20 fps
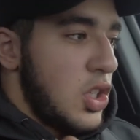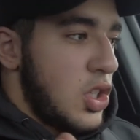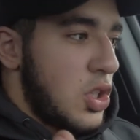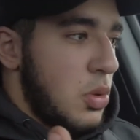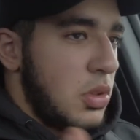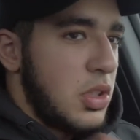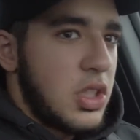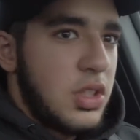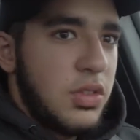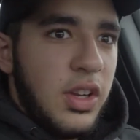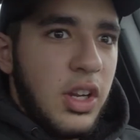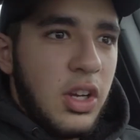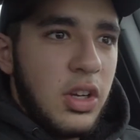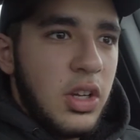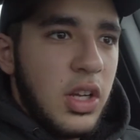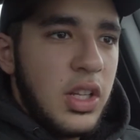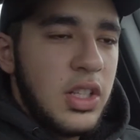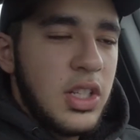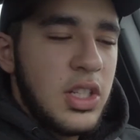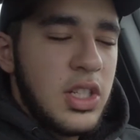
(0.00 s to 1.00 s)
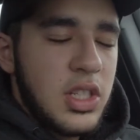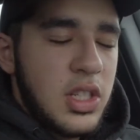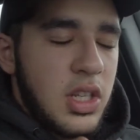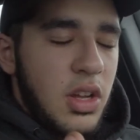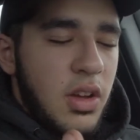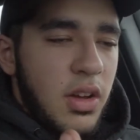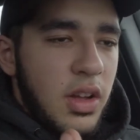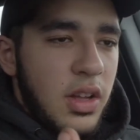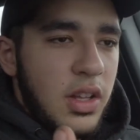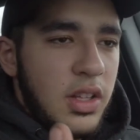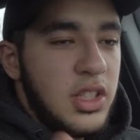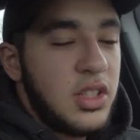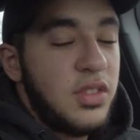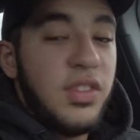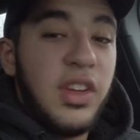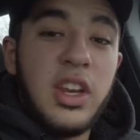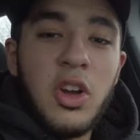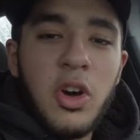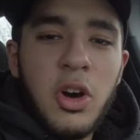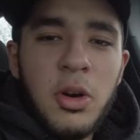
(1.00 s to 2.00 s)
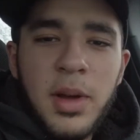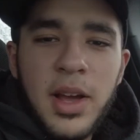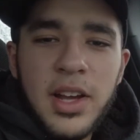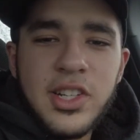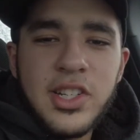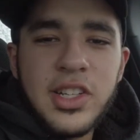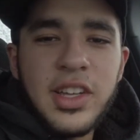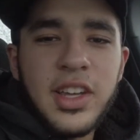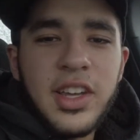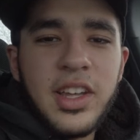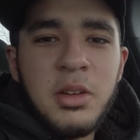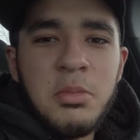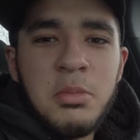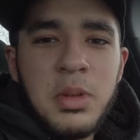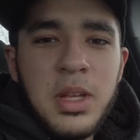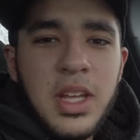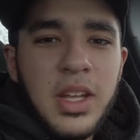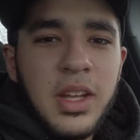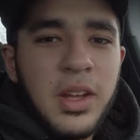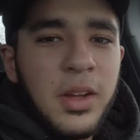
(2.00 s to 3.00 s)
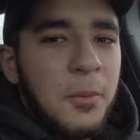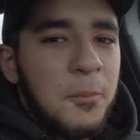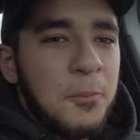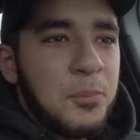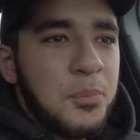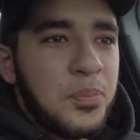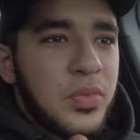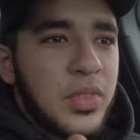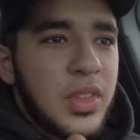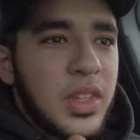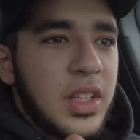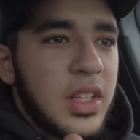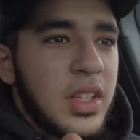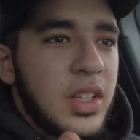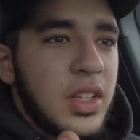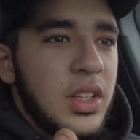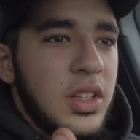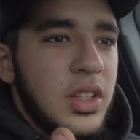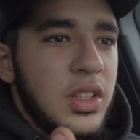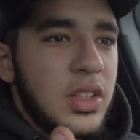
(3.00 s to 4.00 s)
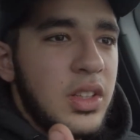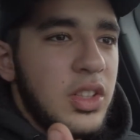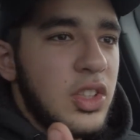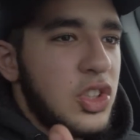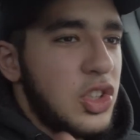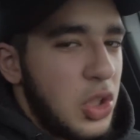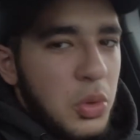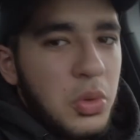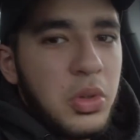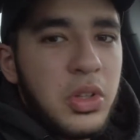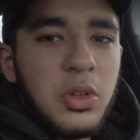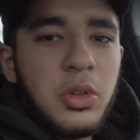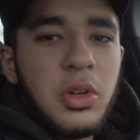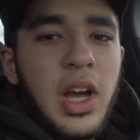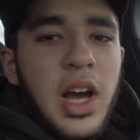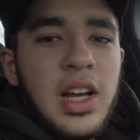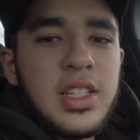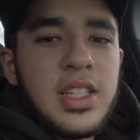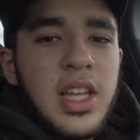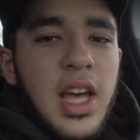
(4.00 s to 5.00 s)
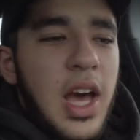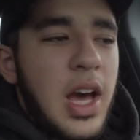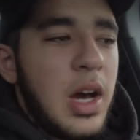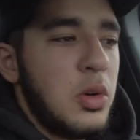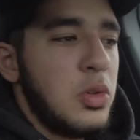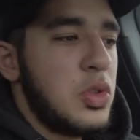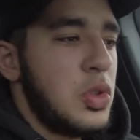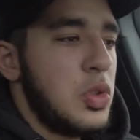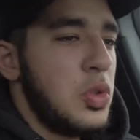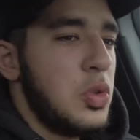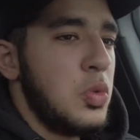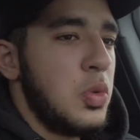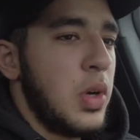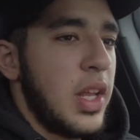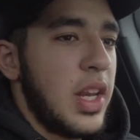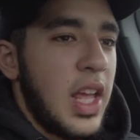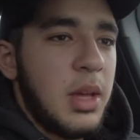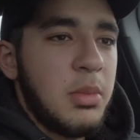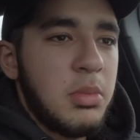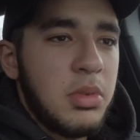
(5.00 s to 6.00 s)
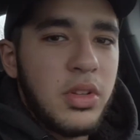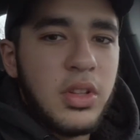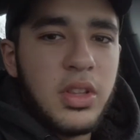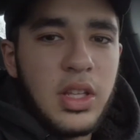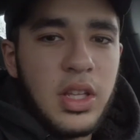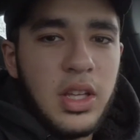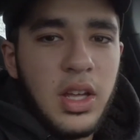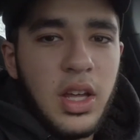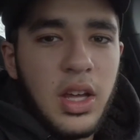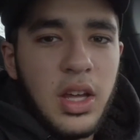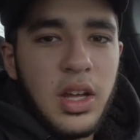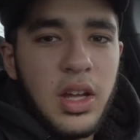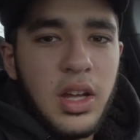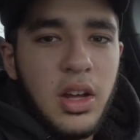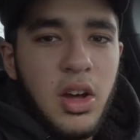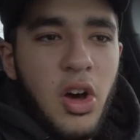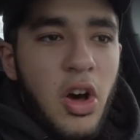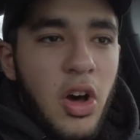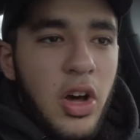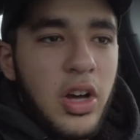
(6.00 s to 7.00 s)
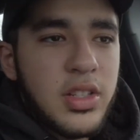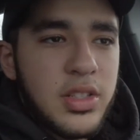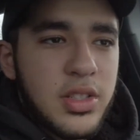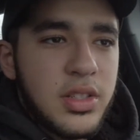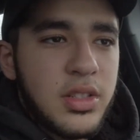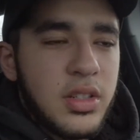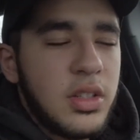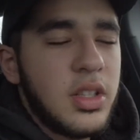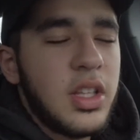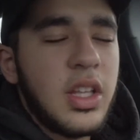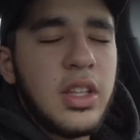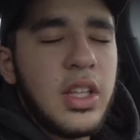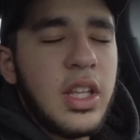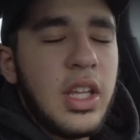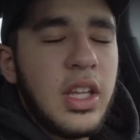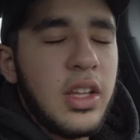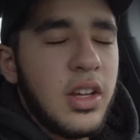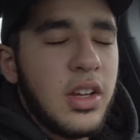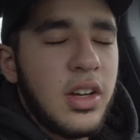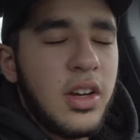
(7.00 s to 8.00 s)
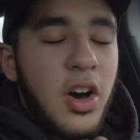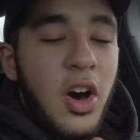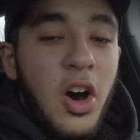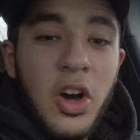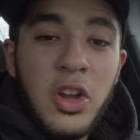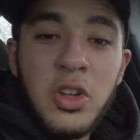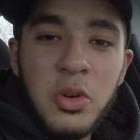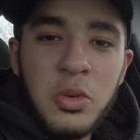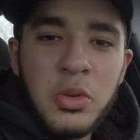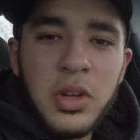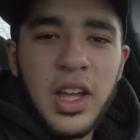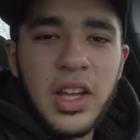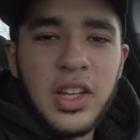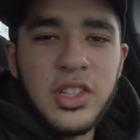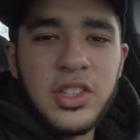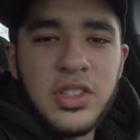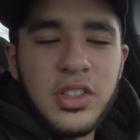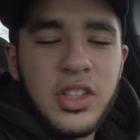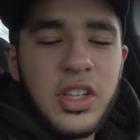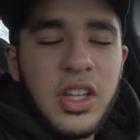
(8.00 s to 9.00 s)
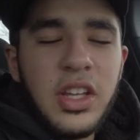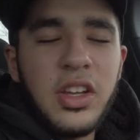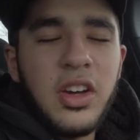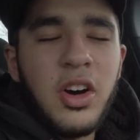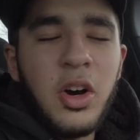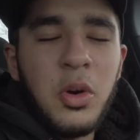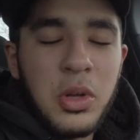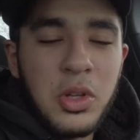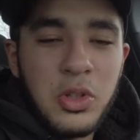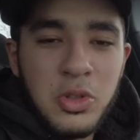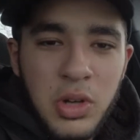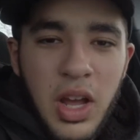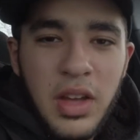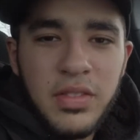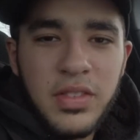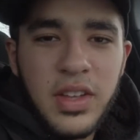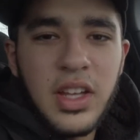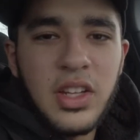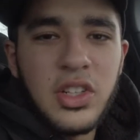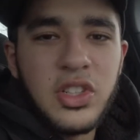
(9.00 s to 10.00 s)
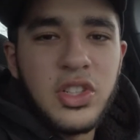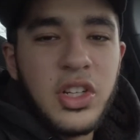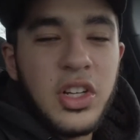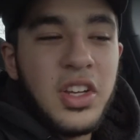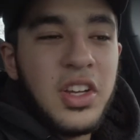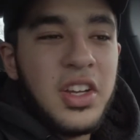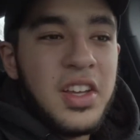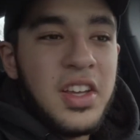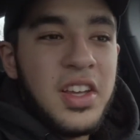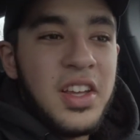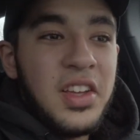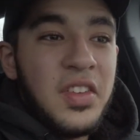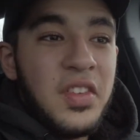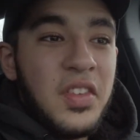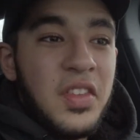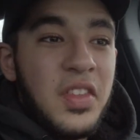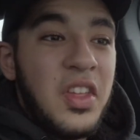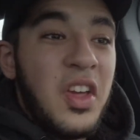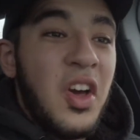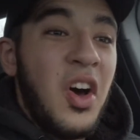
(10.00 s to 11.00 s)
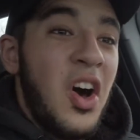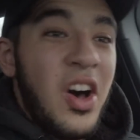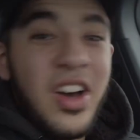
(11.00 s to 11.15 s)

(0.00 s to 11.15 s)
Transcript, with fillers: So in this video, in this uh, in this video, I'm actually gonna be showing you guys how to enable the uh, aux, the uh, audio gauge, the all-wheel drive gauge, the